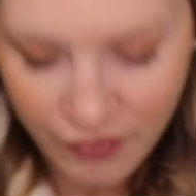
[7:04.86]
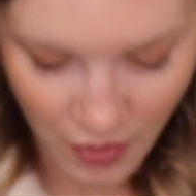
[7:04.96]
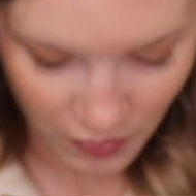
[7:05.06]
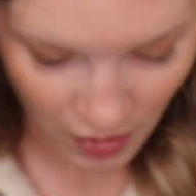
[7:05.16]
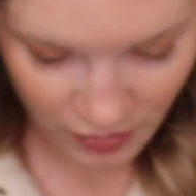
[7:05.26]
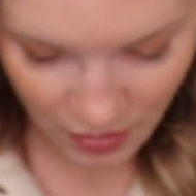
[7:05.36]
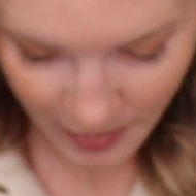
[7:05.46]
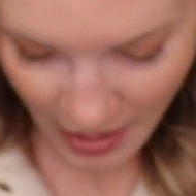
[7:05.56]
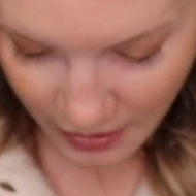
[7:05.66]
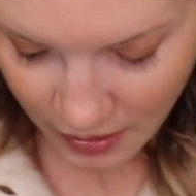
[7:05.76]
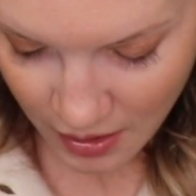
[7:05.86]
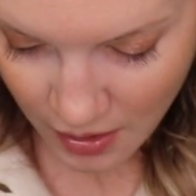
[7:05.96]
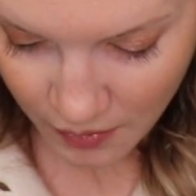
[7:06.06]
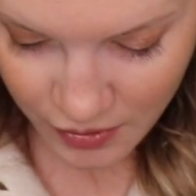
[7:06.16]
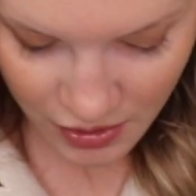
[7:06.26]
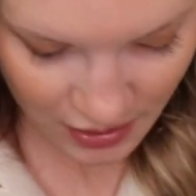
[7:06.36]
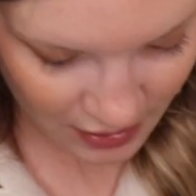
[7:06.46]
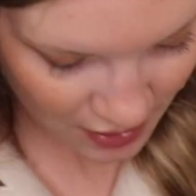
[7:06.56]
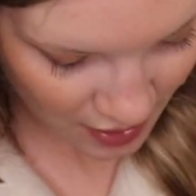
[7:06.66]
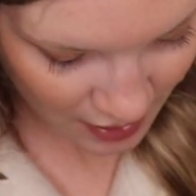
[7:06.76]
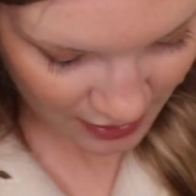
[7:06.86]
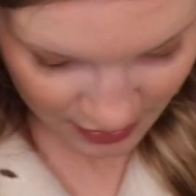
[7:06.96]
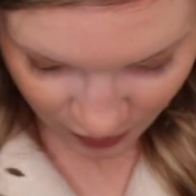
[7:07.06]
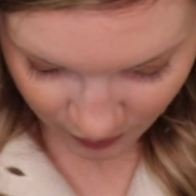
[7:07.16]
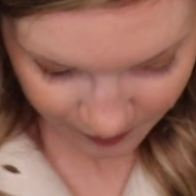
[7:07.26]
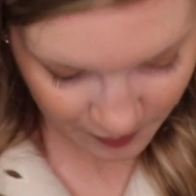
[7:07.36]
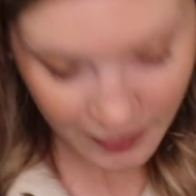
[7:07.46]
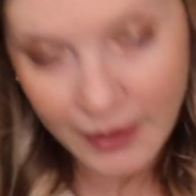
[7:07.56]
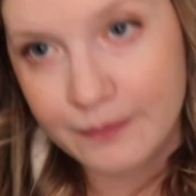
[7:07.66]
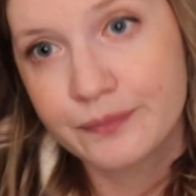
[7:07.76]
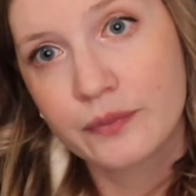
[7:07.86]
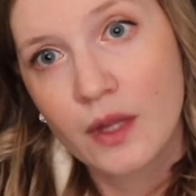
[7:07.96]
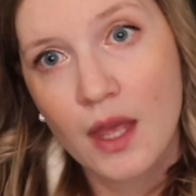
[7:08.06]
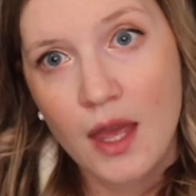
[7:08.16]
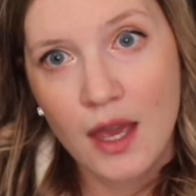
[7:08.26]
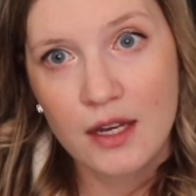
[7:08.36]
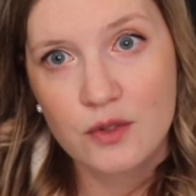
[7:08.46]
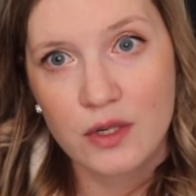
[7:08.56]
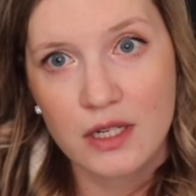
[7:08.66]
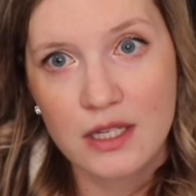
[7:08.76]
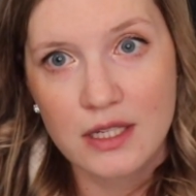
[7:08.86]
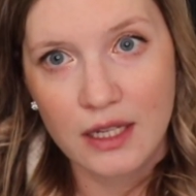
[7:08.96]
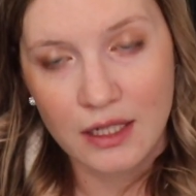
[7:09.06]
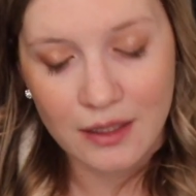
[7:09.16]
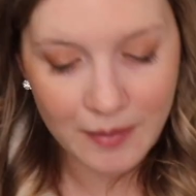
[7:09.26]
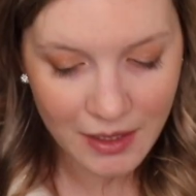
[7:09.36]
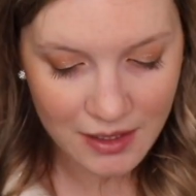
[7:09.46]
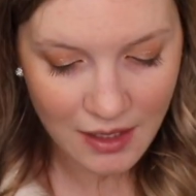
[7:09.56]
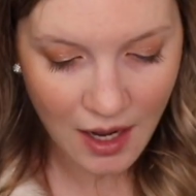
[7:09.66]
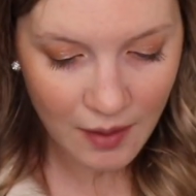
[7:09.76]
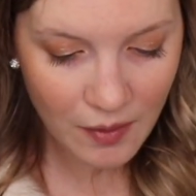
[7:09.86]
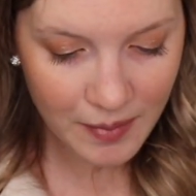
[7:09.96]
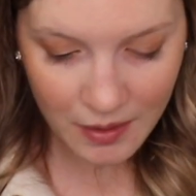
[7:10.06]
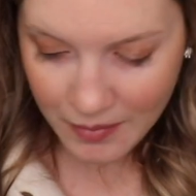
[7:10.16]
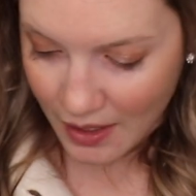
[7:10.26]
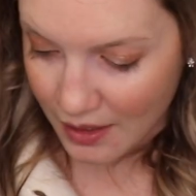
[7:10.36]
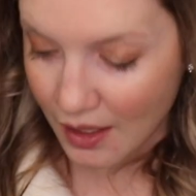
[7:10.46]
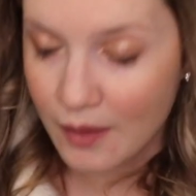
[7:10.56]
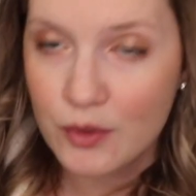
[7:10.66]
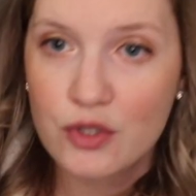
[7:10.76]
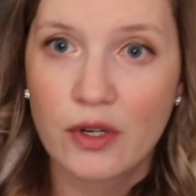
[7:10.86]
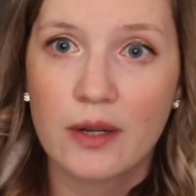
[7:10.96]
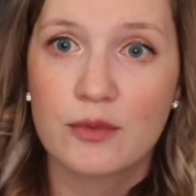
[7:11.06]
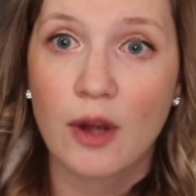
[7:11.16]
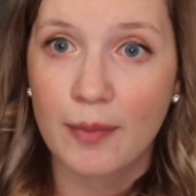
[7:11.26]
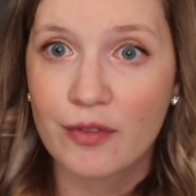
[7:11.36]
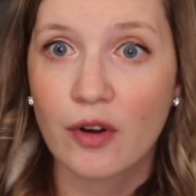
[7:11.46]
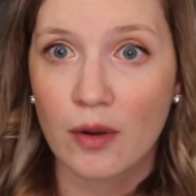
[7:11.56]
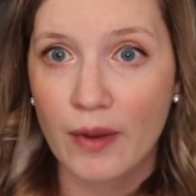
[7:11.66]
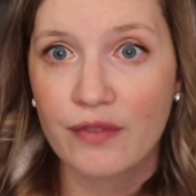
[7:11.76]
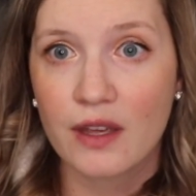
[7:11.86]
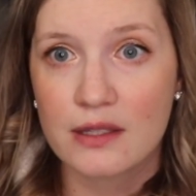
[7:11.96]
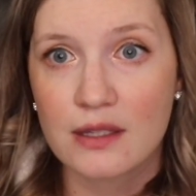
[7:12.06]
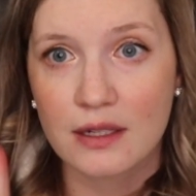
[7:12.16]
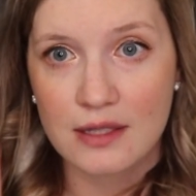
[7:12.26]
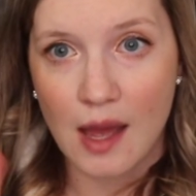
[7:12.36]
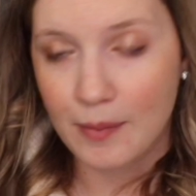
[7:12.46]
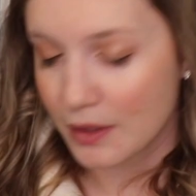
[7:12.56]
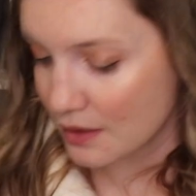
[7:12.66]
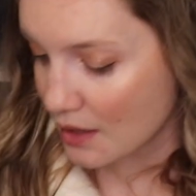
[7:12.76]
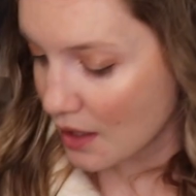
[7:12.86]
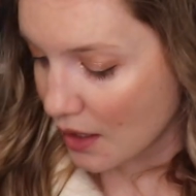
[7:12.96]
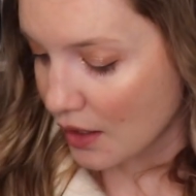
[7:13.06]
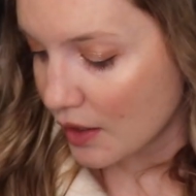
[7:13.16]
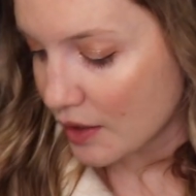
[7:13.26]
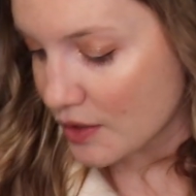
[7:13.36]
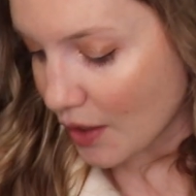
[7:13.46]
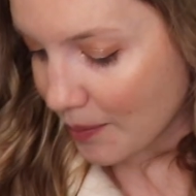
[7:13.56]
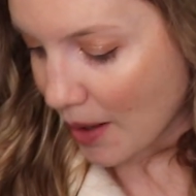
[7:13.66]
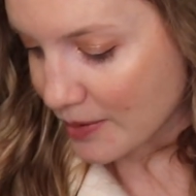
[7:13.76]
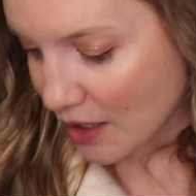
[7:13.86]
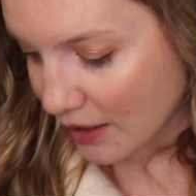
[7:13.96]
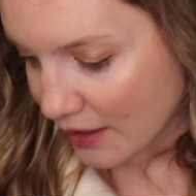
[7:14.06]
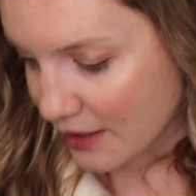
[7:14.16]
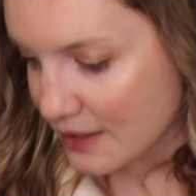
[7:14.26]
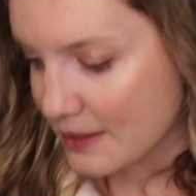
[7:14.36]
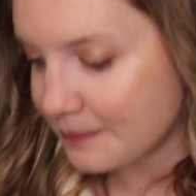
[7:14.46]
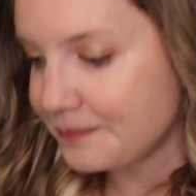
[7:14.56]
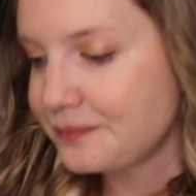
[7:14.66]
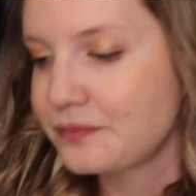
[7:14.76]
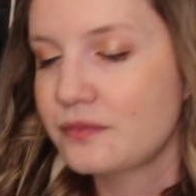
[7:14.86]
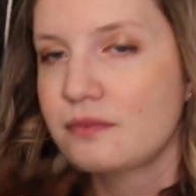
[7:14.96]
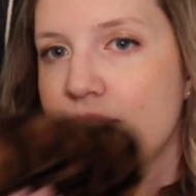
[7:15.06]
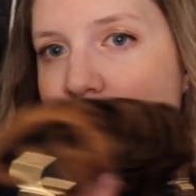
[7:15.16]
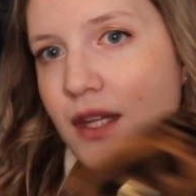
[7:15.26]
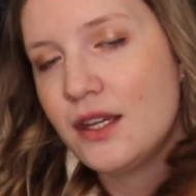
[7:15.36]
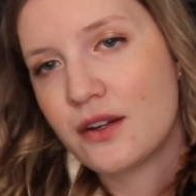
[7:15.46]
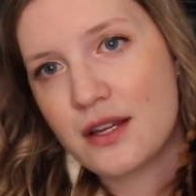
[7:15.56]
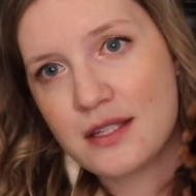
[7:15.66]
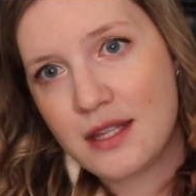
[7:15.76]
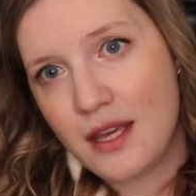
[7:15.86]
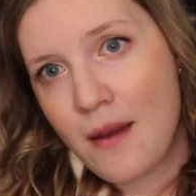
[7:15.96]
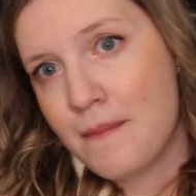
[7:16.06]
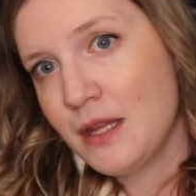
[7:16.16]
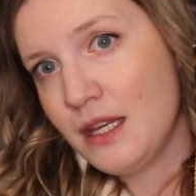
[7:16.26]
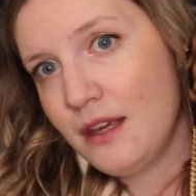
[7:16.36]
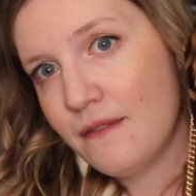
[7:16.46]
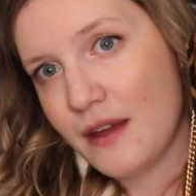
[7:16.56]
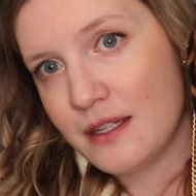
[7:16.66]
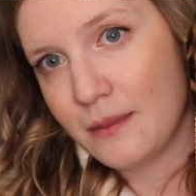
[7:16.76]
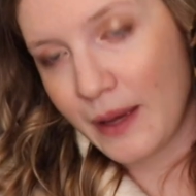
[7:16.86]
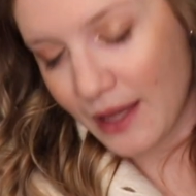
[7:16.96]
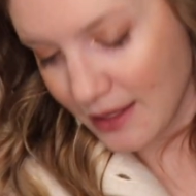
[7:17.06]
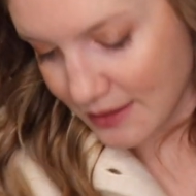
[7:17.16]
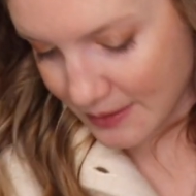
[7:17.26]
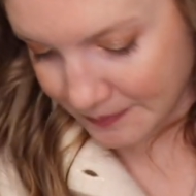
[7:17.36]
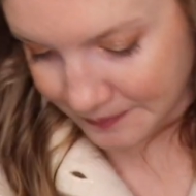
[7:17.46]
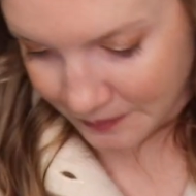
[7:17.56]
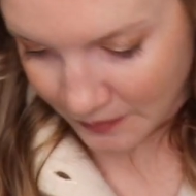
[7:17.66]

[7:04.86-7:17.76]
phone onto the back, which is like not ideal, but it is what it is. I need it because I will be in bed and I will straight up drop the phone on my face. It has happened. So pop socket it is. Here is the mini Fendi Baguette.